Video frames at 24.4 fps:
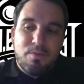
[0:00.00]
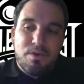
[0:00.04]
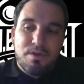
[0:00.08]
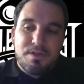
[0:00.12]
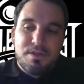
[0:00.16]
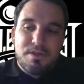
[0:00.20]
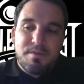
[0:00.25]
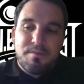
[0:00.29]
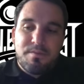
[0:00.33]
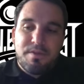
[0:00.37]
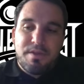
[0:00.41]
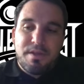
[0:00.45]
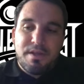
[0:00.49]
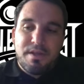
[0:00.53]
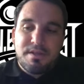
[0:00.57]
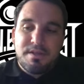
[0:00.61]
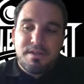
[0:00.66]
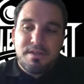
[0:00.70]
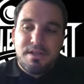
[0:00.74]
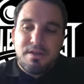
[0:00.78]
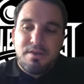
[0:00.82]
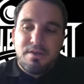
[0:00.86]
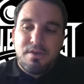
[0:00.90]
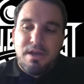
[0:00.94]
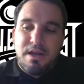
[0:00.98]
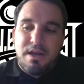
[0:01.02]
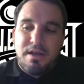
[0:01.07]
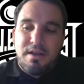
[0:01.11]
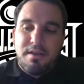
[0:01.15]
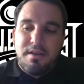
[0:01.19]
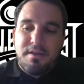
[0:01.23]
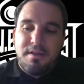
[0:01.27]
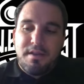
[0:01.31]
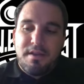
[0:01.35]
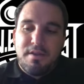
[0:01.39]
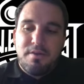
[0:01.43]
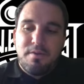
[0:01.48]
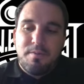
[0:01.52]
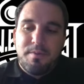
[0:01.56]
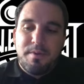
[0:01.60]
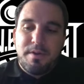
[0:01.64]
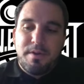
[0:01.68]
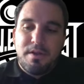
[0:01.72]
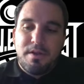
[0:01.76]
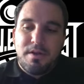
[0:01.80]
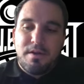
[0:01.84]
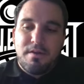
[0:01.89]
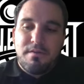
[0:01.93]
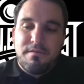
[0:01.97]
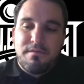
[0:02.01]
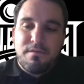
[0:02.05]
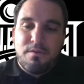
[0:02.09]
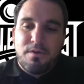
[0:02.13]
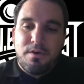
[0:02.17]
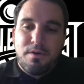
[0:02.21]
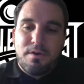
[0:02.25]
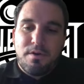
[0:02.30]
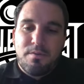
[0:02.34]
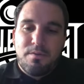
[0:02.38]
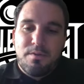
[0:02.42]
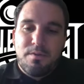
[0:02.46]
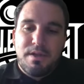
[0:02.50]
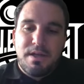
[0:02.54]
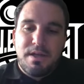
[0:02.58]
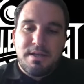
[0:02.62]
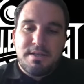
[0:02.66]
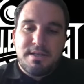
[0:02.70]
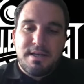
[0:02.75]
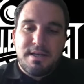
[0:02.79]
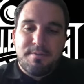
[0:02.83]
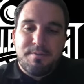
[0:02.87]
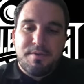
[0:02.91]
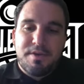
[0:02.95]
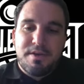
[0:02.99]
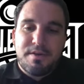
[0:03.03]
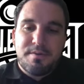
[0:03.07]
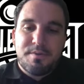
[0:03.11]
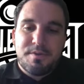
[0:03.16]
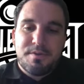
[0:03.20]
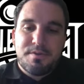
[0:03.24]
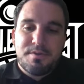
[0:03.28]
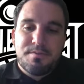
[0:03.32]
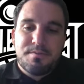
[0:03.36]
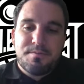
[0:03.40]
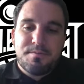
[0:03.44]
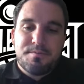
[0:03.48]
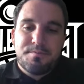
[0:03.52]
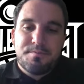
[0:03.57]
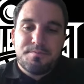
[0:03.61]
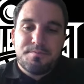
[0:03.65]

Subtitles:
What are some things that you kind of think you'll be looking for when that time comes?